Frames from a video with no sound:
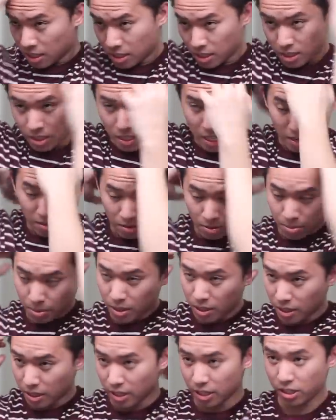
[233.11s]
it's never
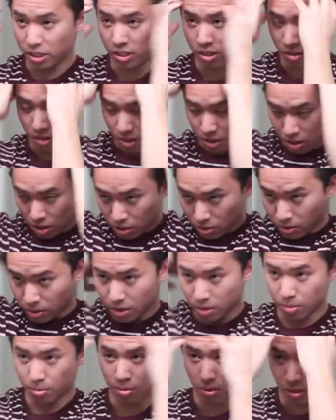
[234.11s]
been an issue at all
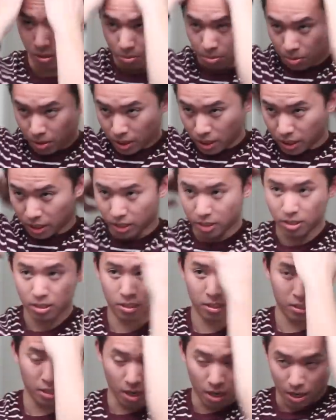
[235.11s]
with the Byrd
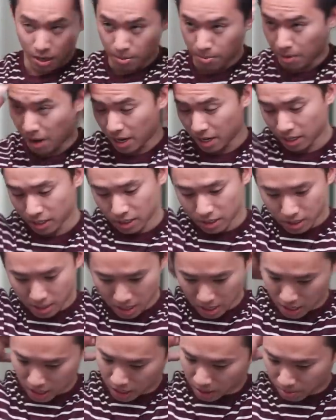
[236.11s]
products, uh, minus
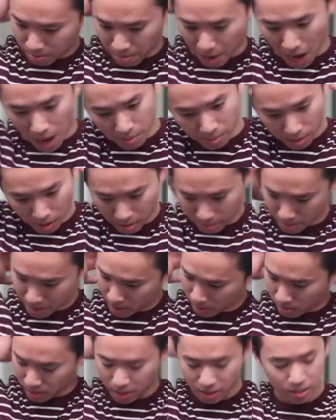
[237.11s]
their matte
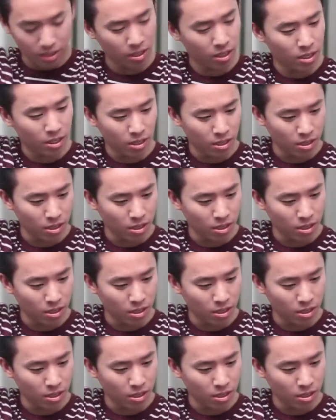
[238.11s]
pomade, which